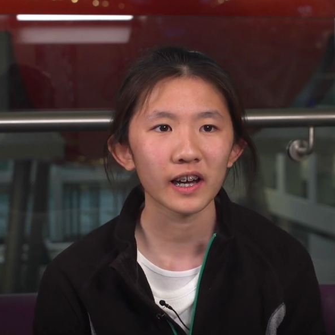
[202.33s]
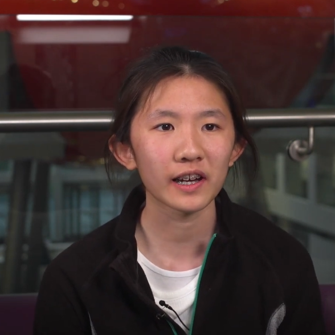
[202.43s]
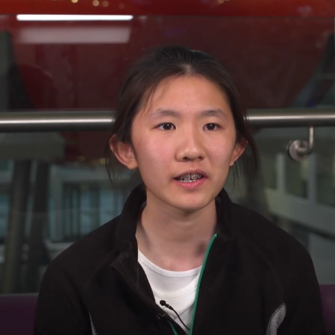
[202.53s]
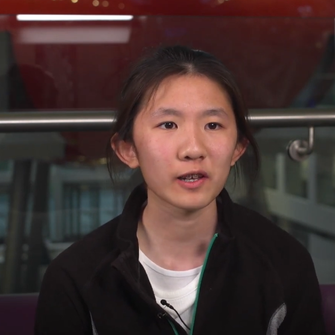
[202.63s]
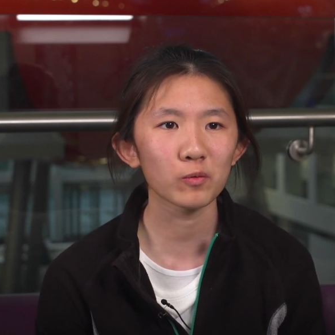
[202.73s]

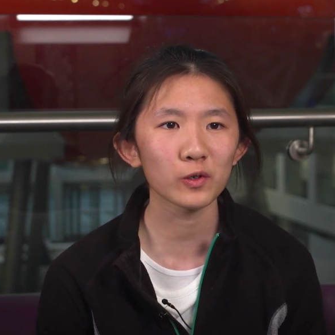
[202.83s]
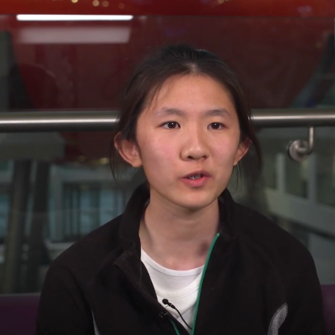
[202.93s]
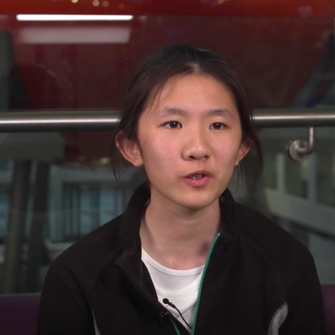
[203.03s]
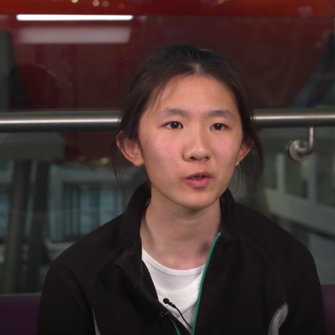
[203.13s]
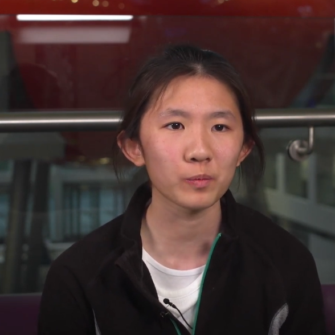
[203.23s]
and they want
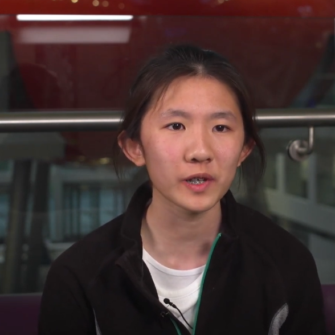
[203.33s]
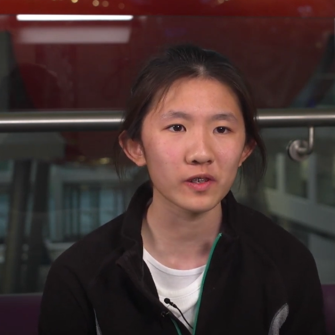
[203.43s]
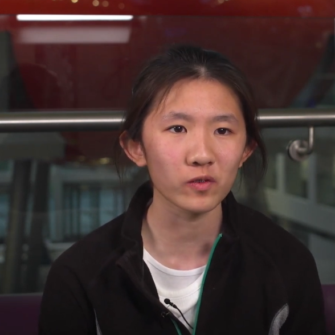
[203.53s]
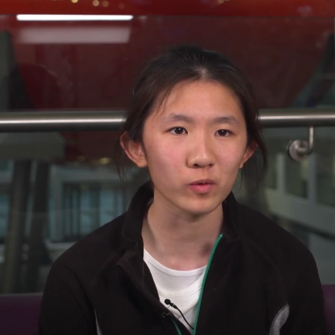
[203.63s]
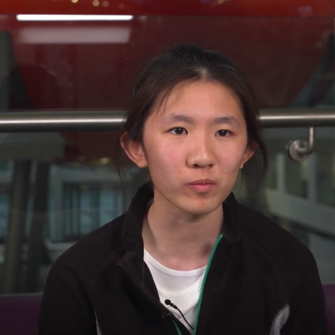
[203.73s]
to do a
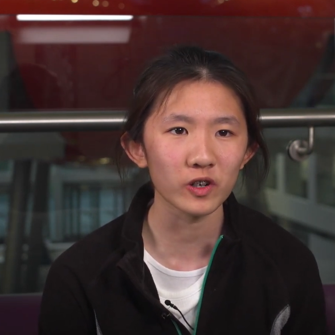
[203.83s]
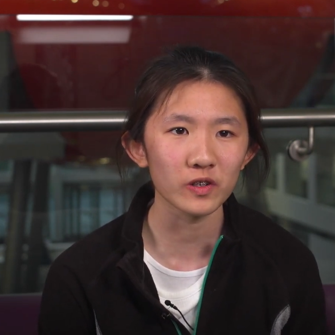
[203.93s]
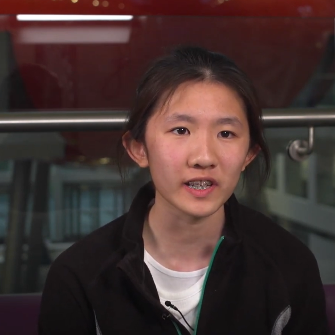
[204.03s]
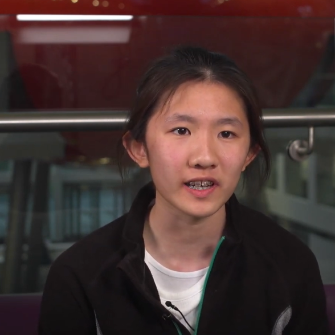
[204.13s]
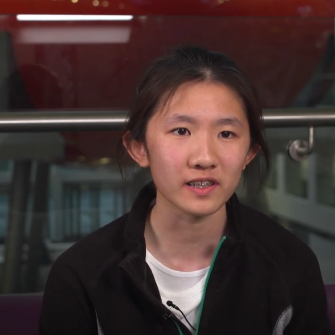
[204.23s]
peaceful
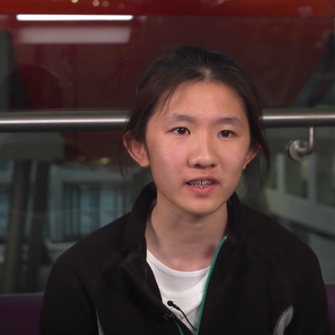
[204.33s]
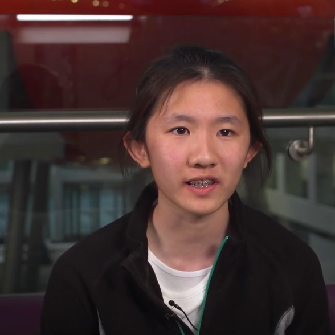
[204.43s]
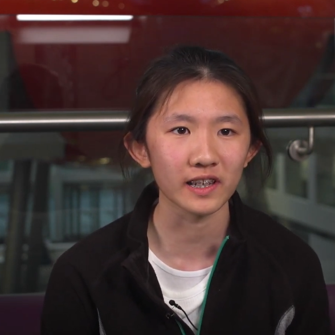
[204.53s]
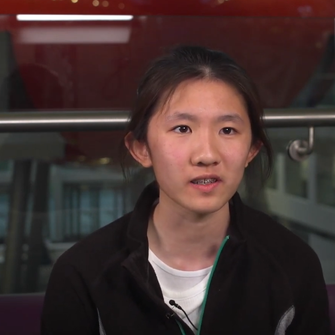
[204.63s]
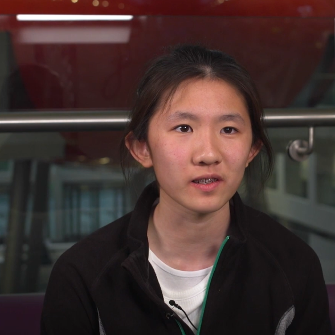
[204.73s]
protest
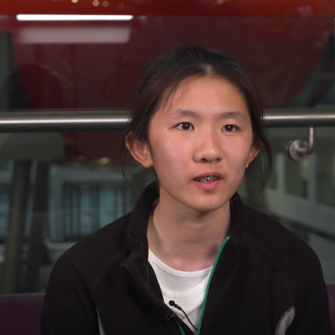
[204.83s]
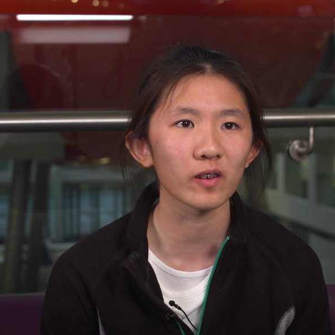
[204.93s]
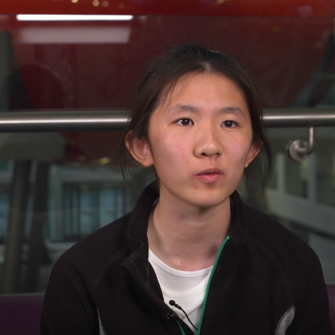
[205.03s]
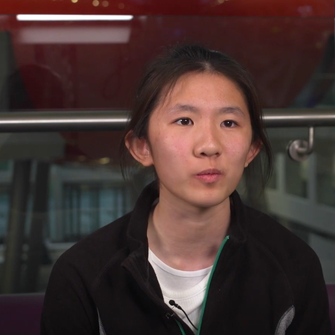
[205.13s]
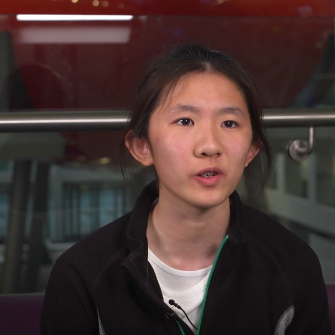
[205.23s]
against the
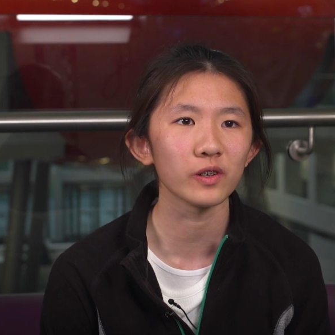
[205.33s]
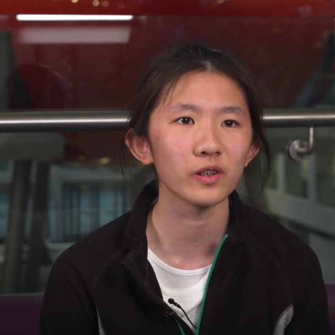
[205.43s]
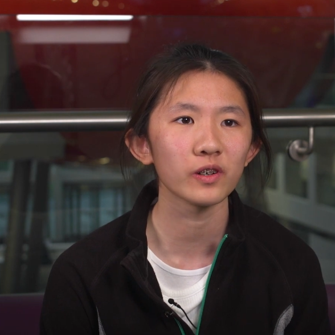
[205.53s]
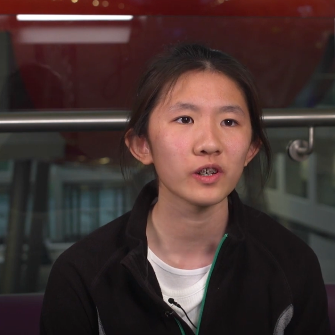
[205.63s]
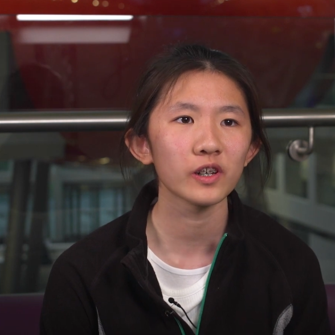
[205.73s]

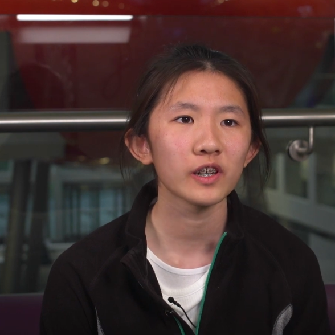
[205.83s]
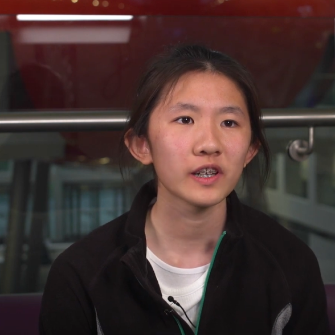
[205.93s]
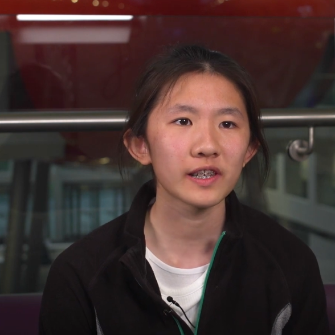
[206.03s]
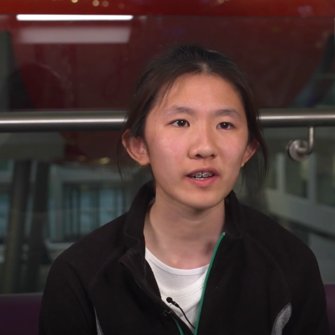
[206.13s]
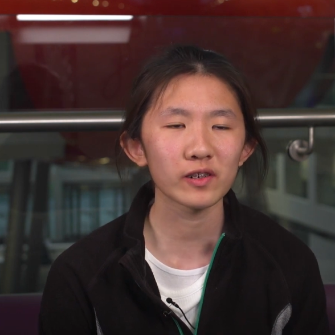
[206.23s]

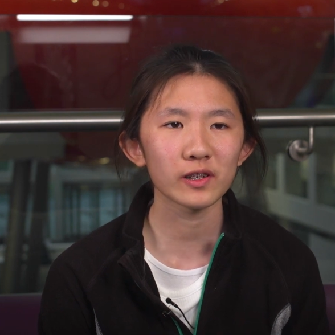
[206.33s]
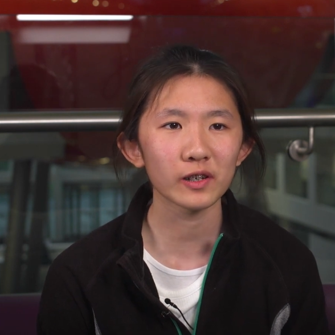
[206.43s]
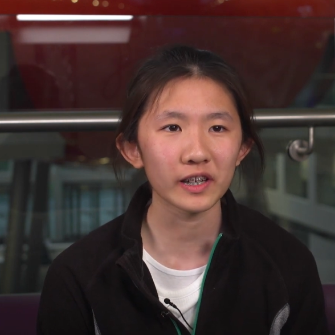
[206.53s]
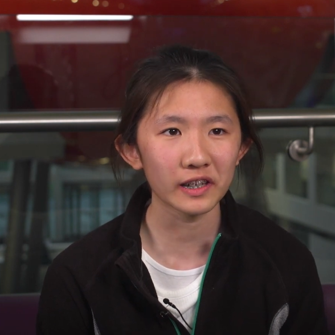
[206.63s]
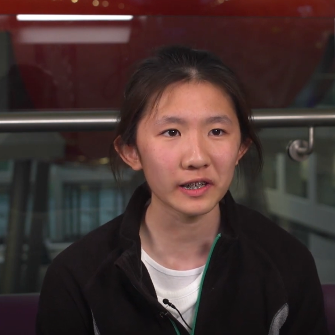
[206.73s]
government. They're in
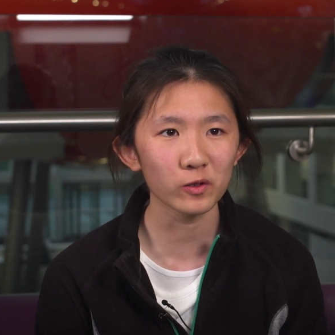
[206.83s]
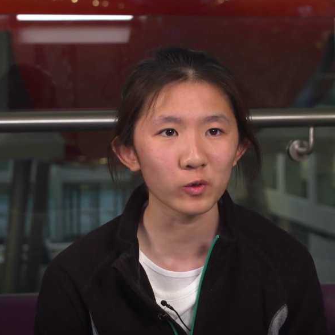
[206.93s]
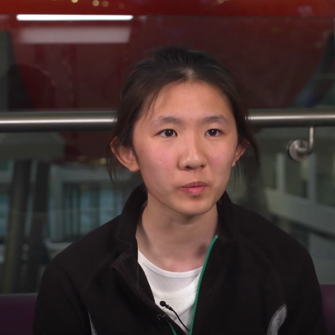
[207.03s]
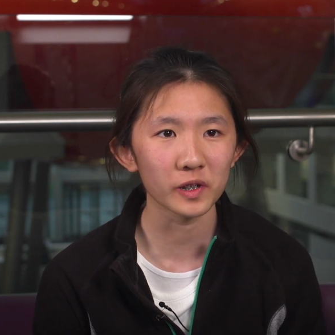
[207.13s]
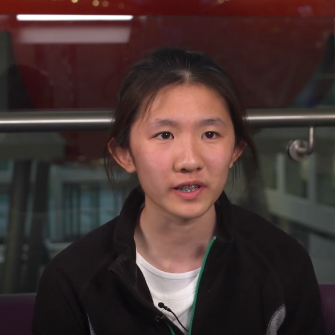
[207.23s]
an
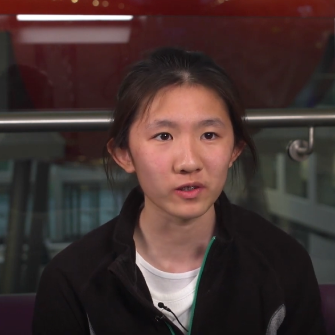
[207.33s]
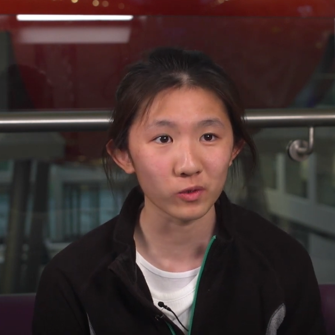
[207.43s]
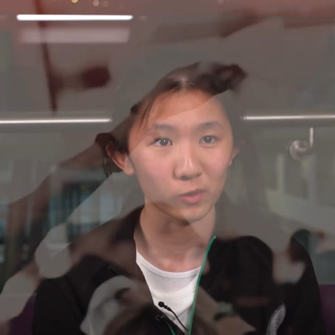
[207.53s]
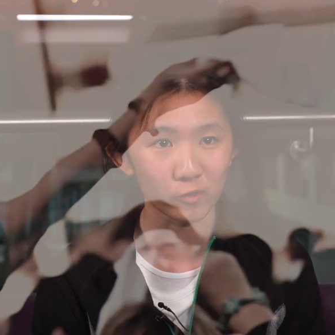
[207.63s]
illegal political